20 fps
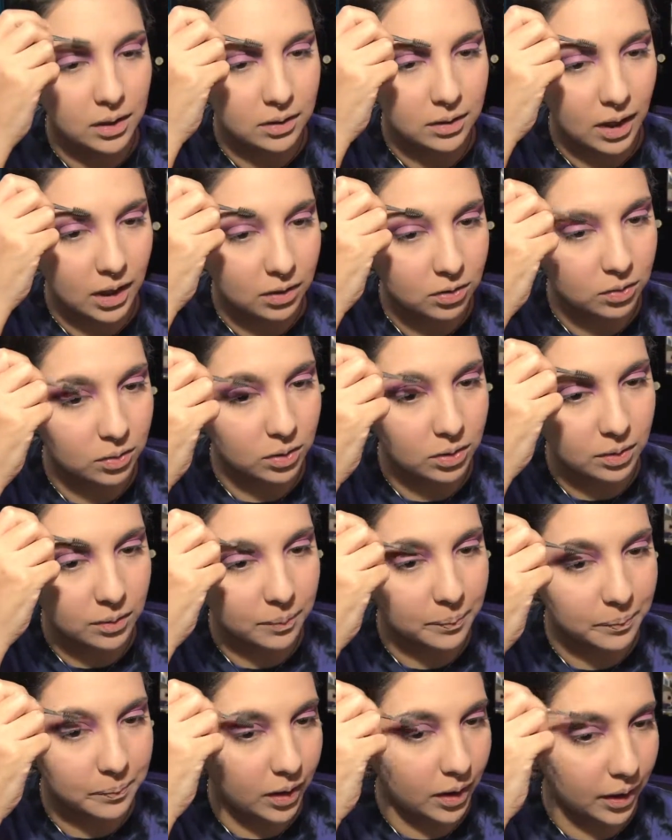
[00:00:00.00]
his actual
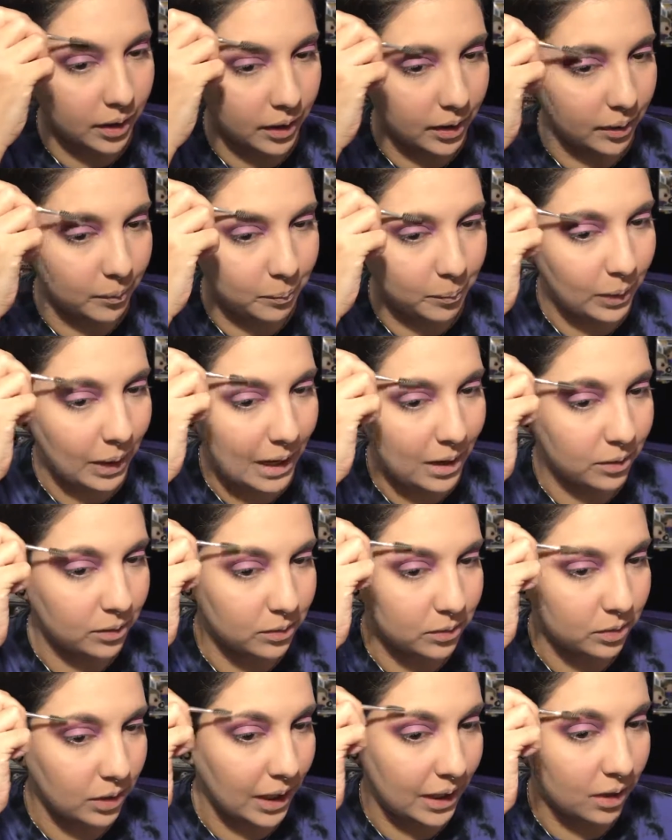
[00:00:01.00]

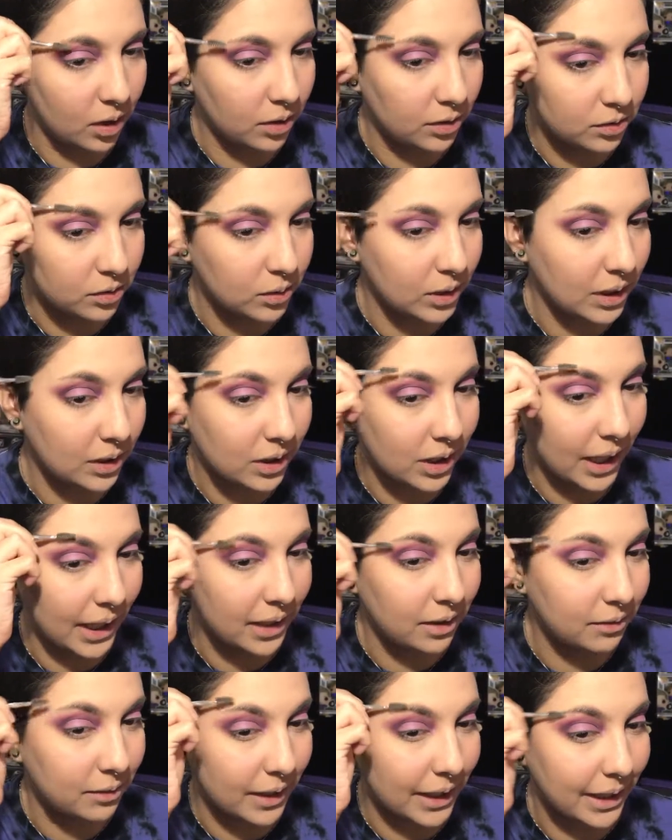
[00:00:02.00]
brows, and also they're
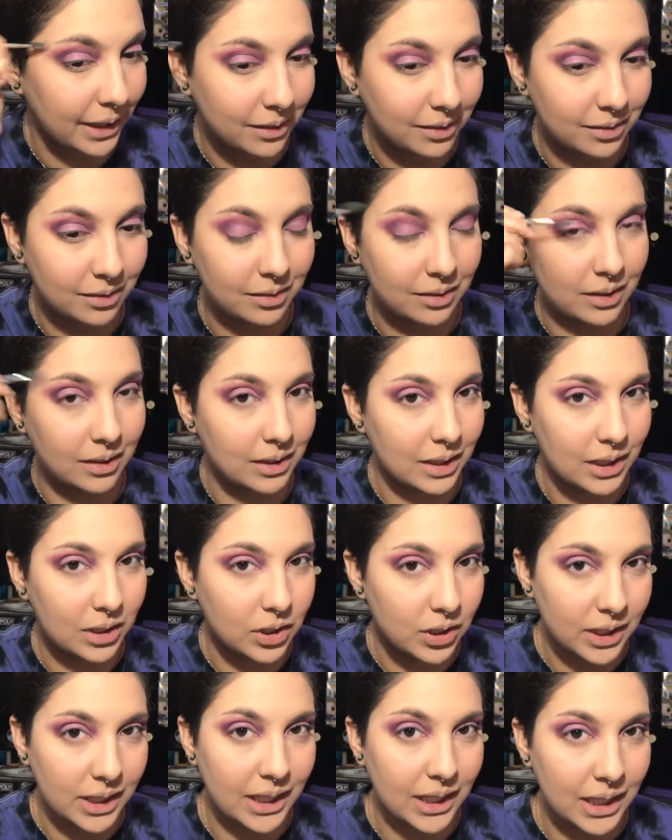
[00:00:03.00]
kind of like silly
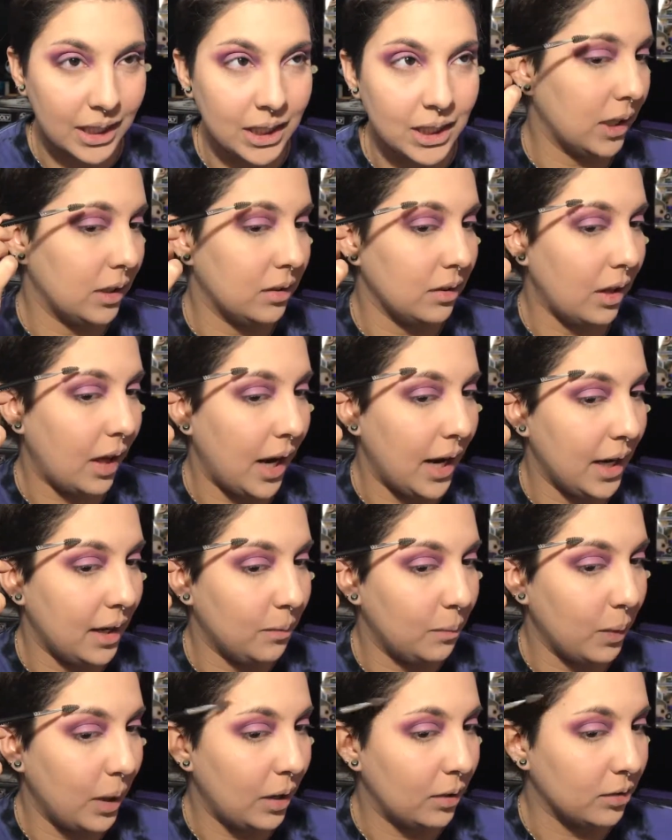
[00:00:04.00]
looking. His
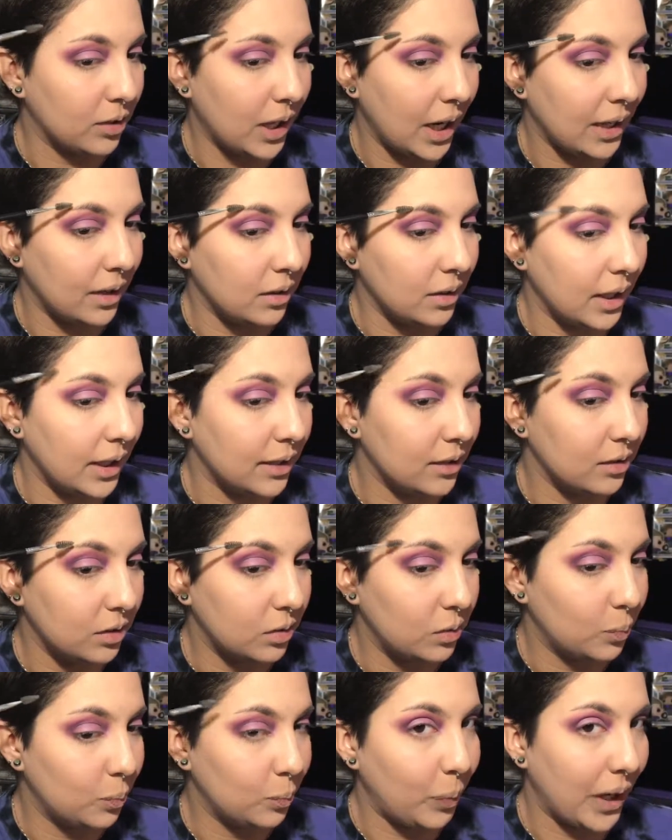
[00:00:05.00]
eyebrows kind of like
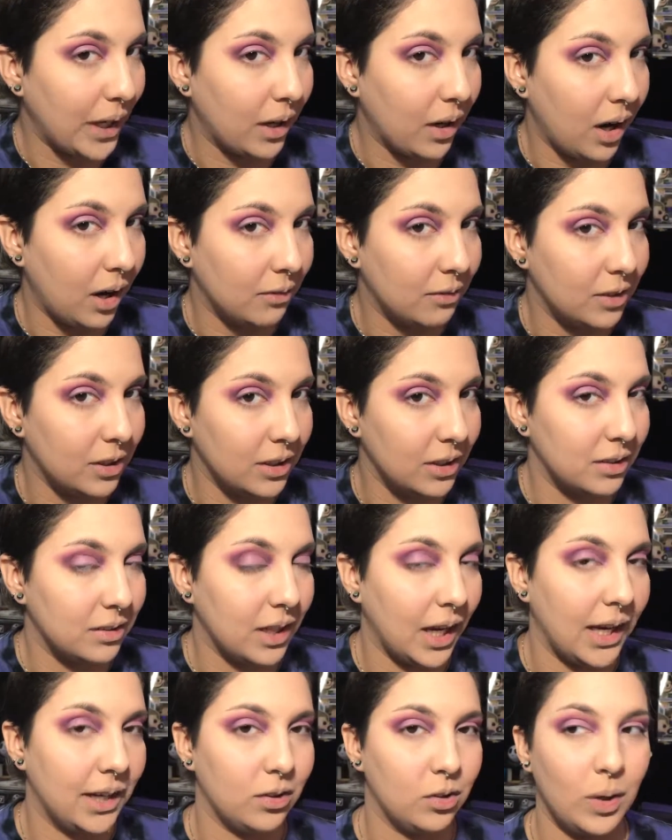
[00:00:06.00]
spike off to the
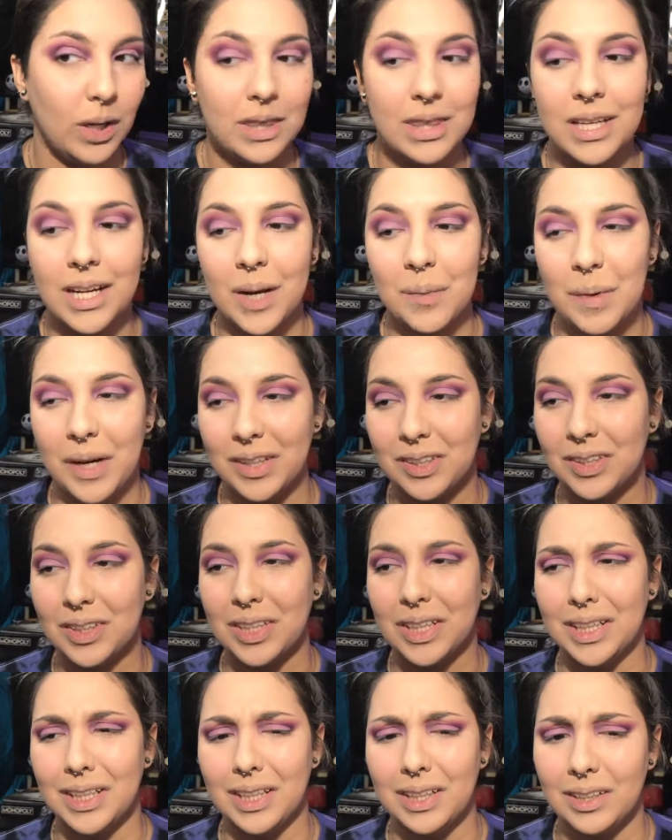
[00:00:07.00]
side, so I think I'm
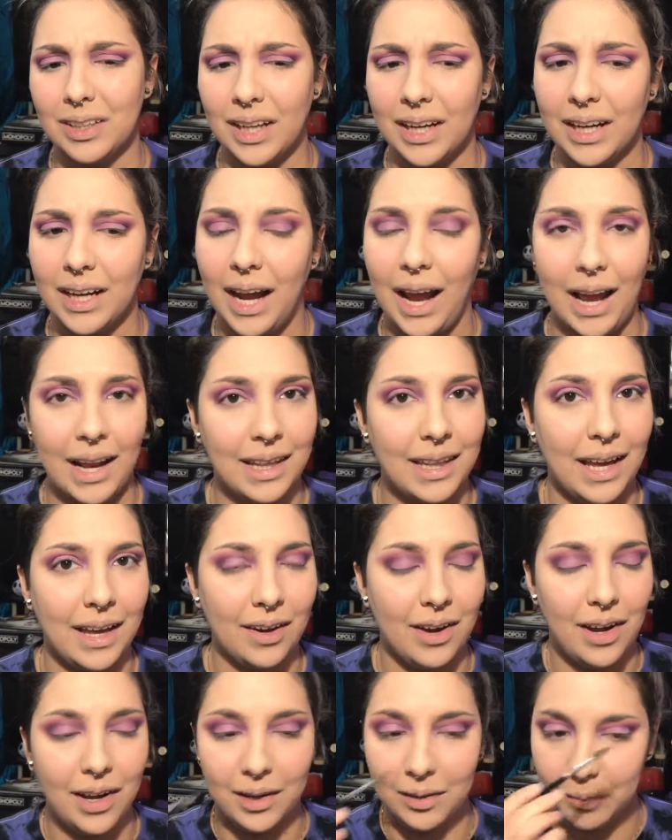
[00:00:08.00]
actually gonna like add that
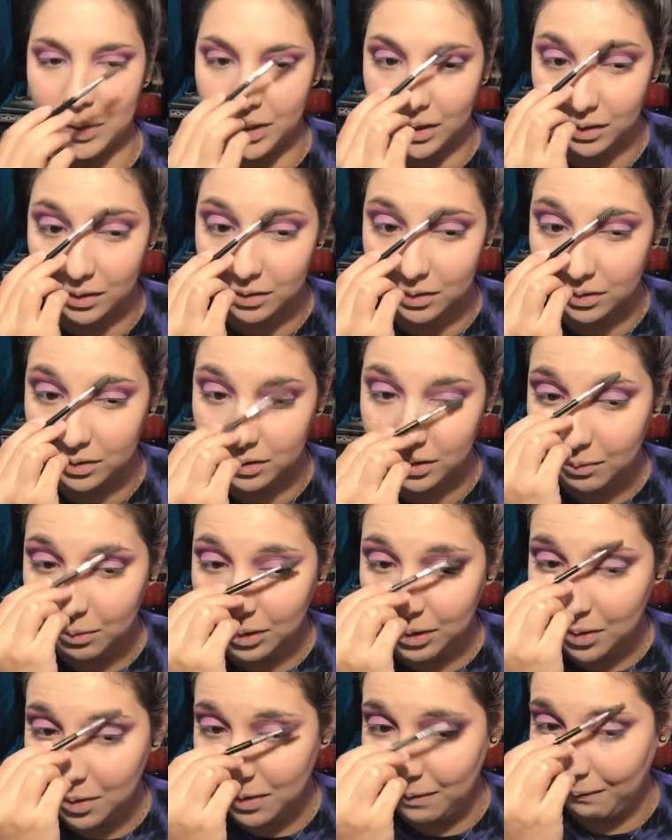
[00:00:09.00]
on because
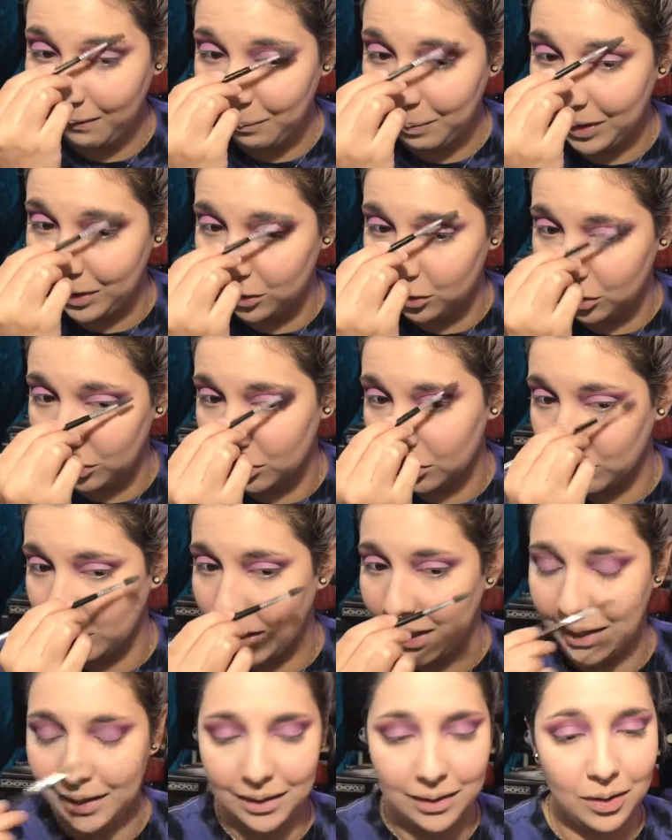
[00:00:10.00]
we're going for BeetleJuice,
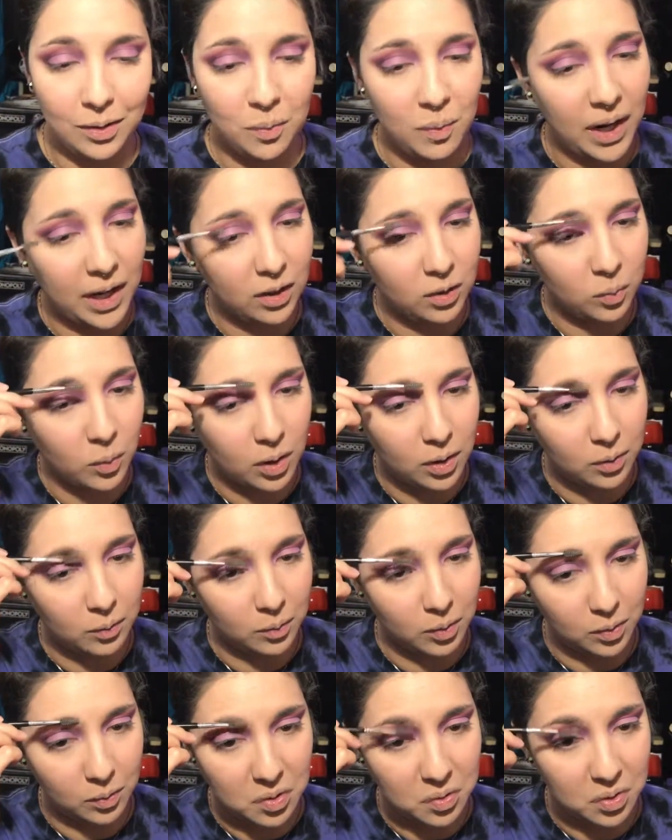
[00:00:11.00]
right? You know, might as well
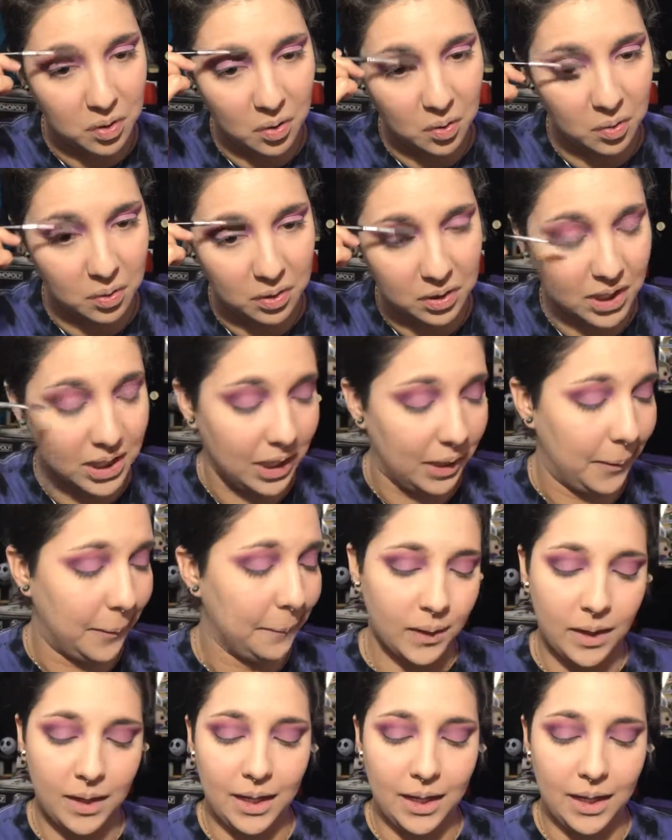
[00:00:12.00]
do the whole thing.